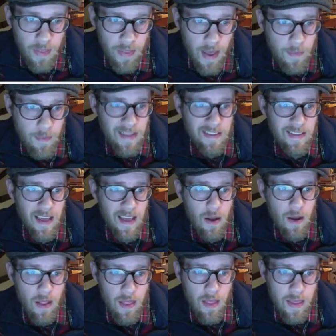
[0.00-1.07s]
that means
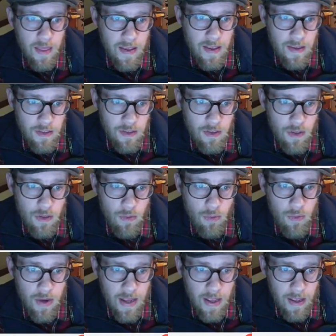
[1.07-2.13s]
that these
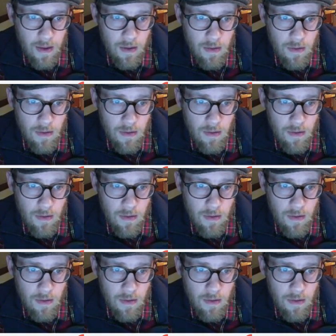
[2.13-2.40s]
3,